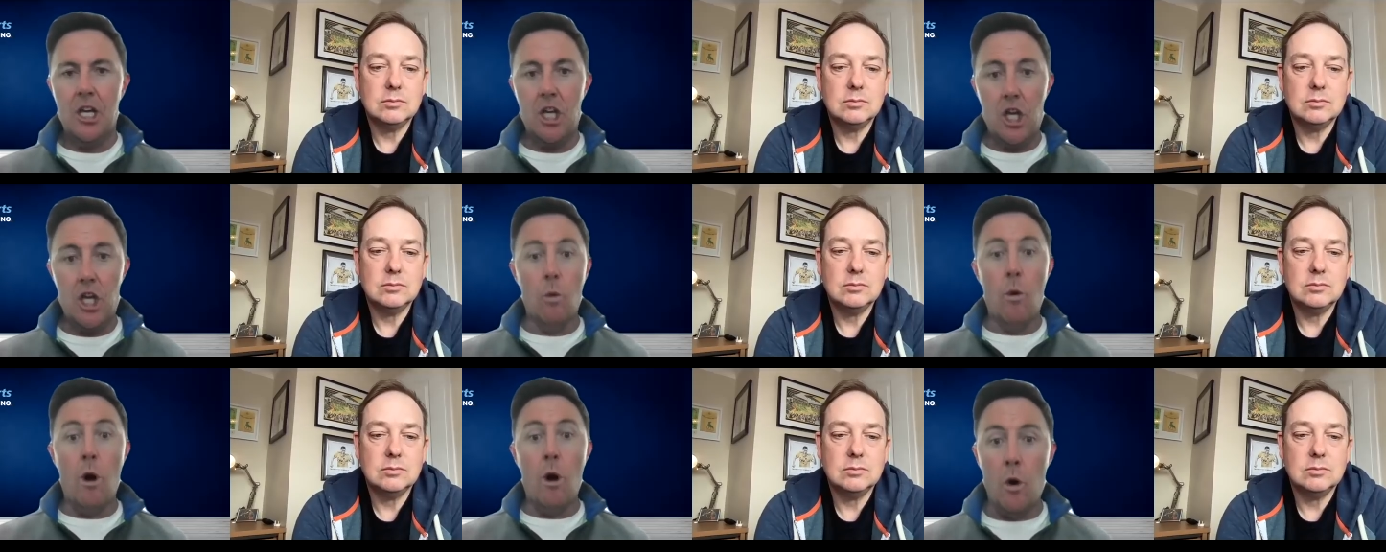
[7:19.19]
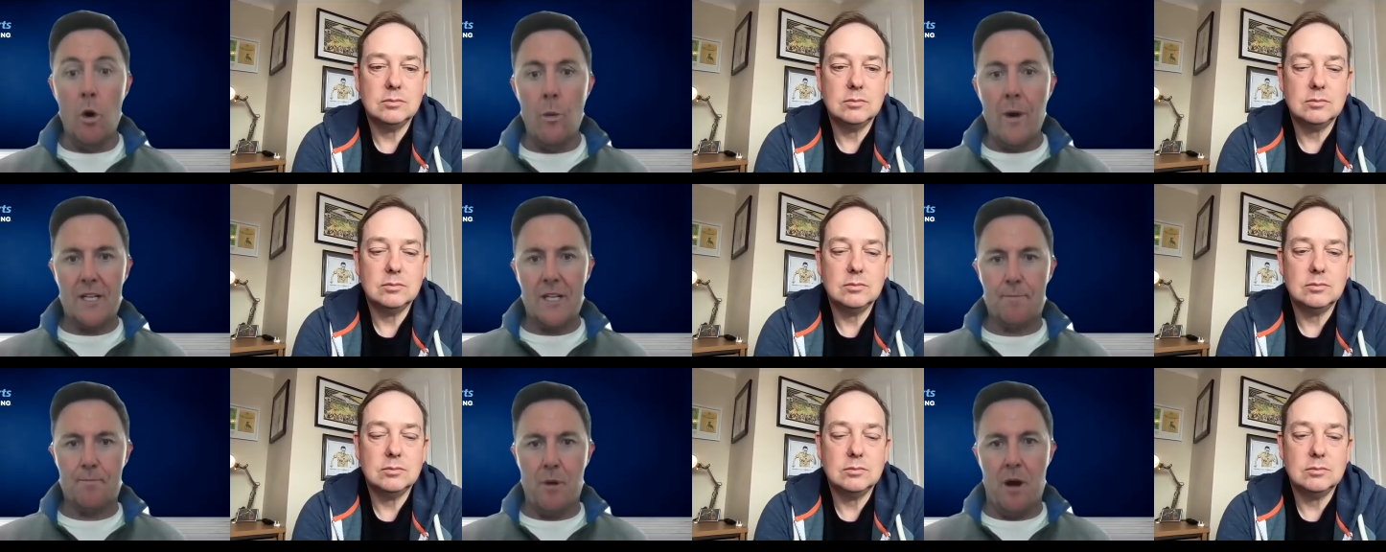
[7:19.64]
Speaker 1: You owe
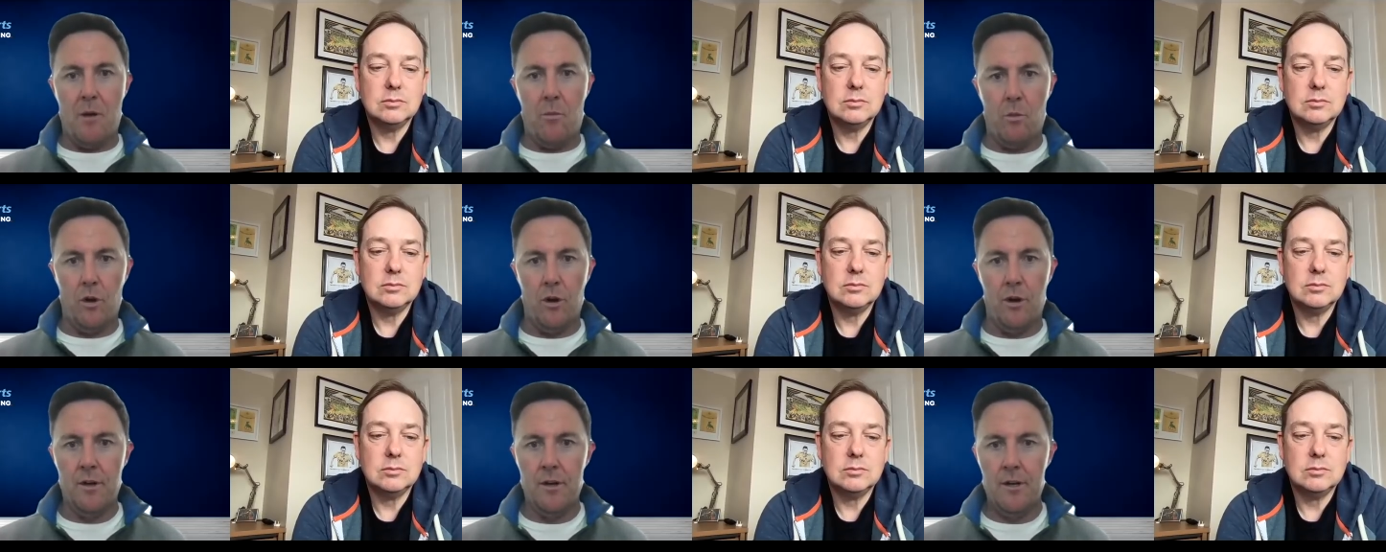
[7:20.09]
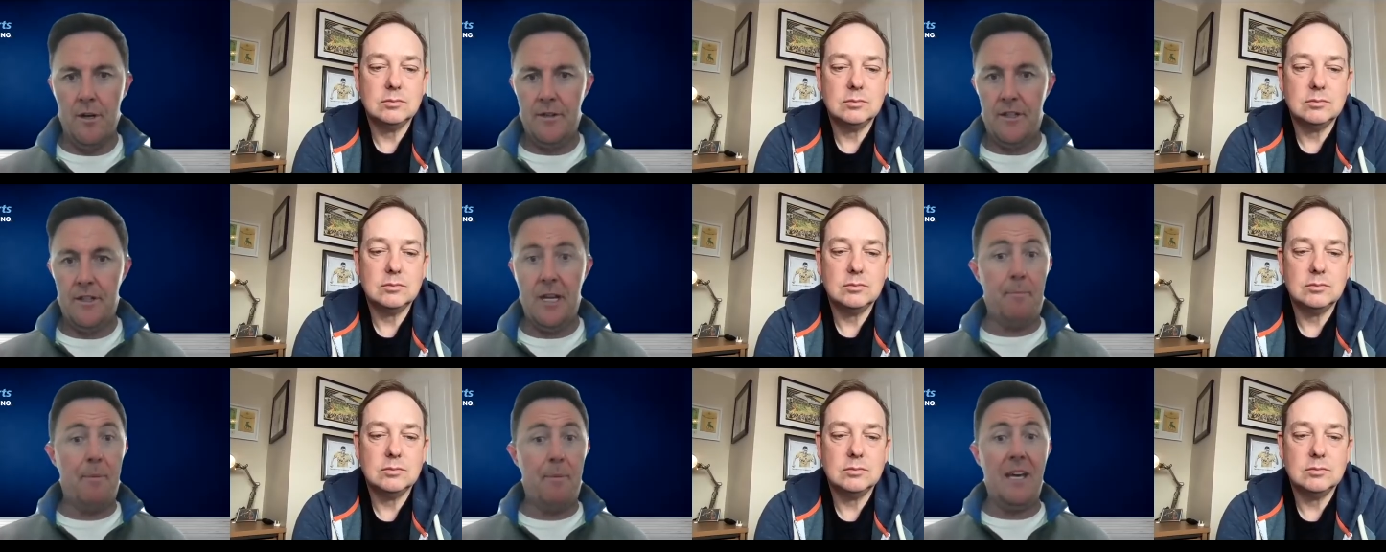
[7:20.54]
West Brom one.
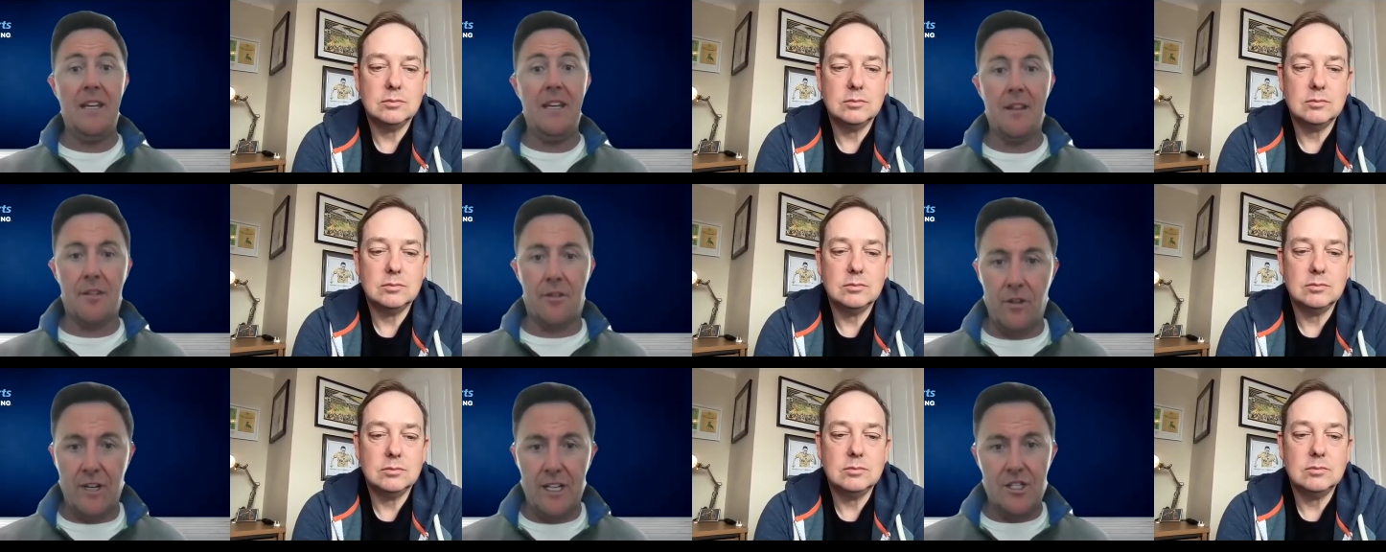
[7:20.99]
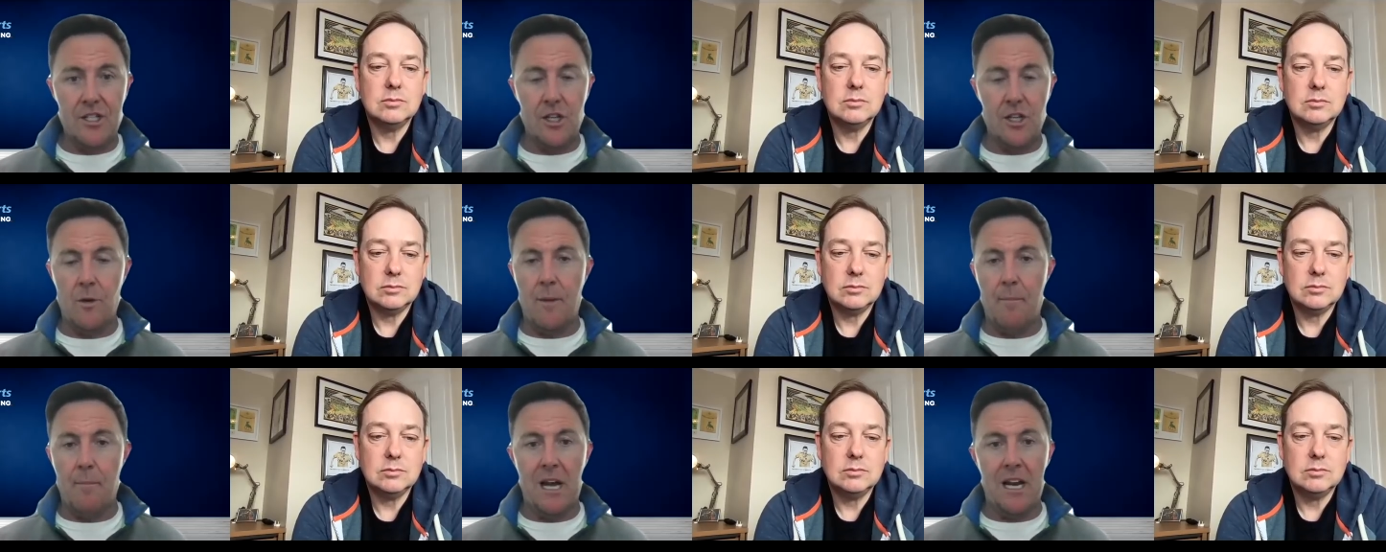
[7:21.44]
They beat you
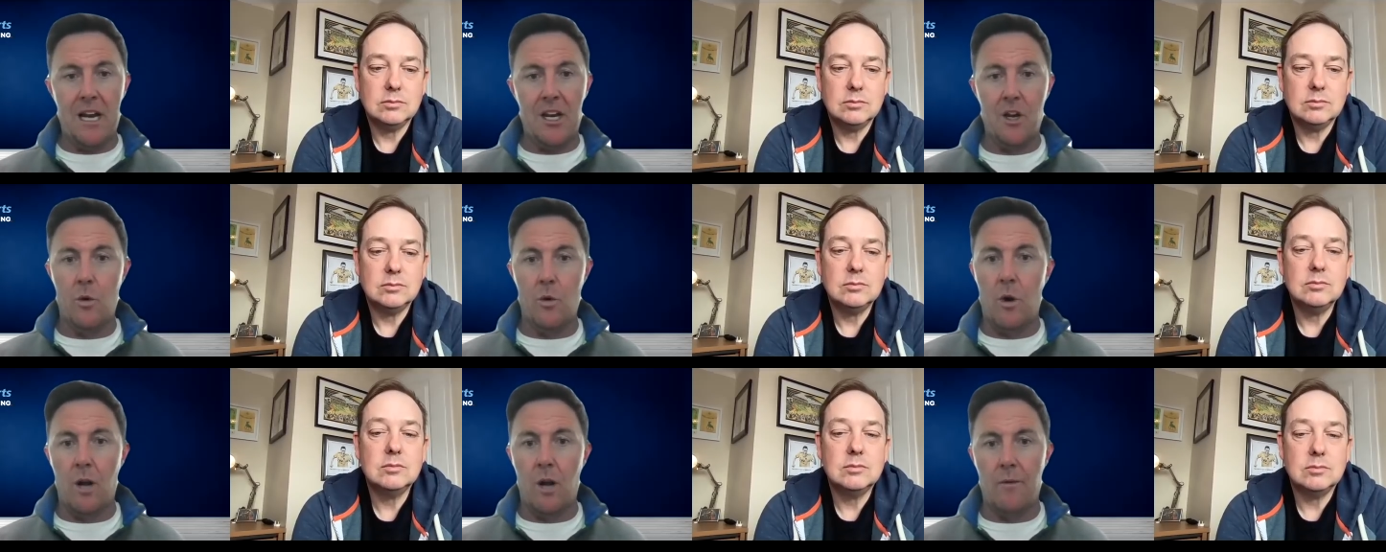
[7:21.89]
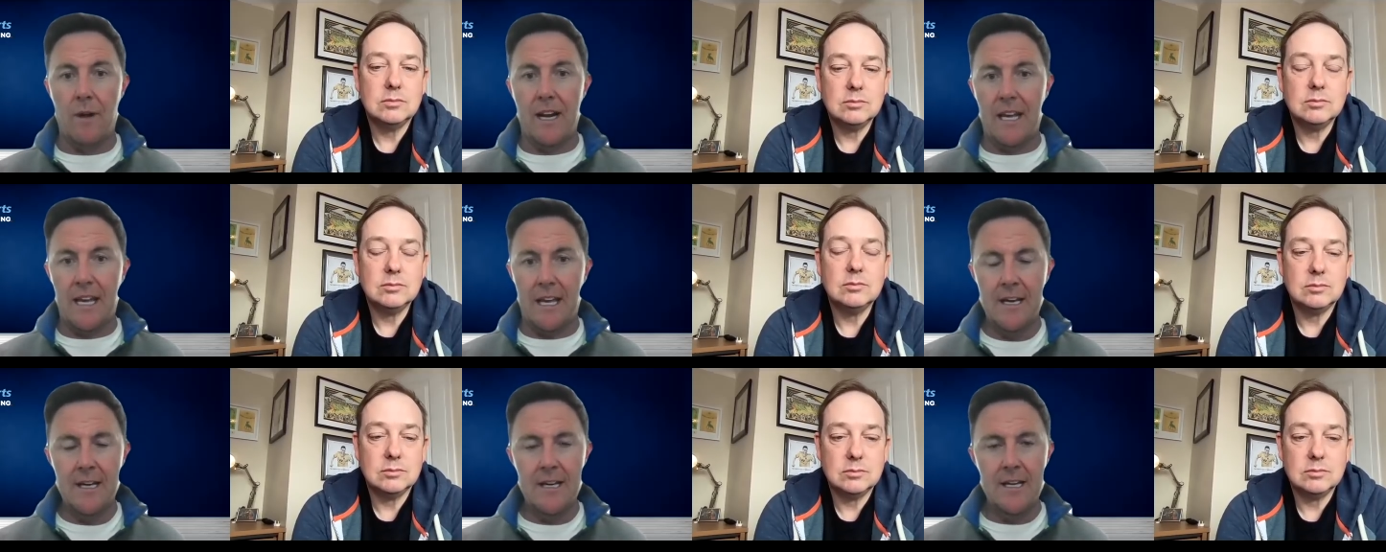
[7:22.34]
3-2 at Molyneux
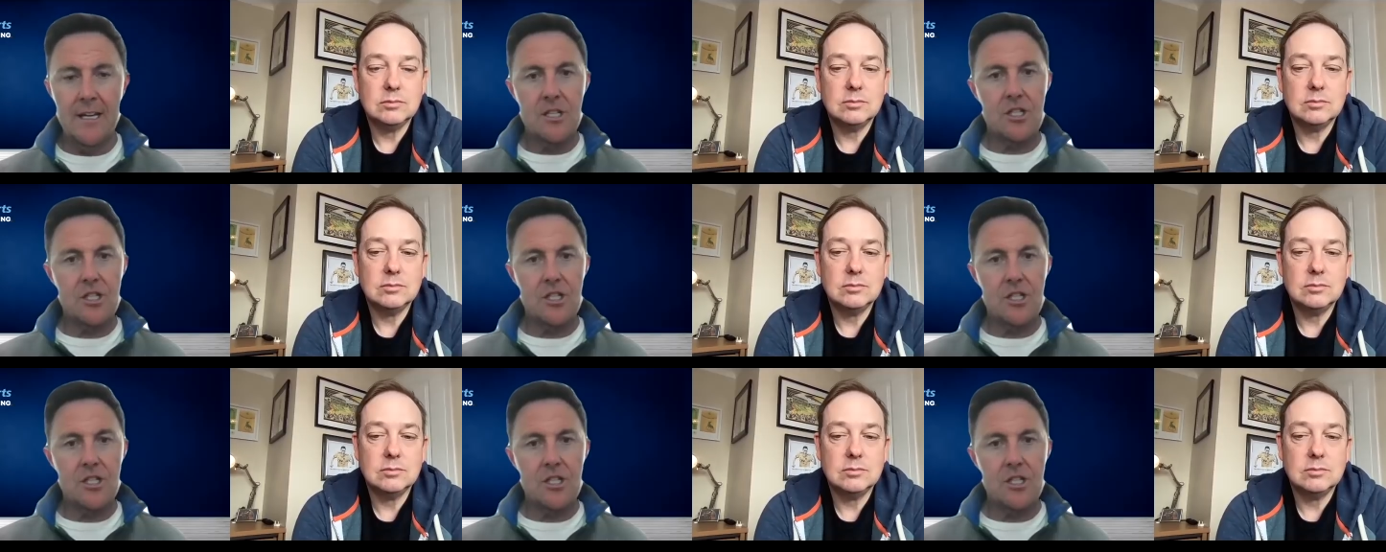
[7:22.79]
already,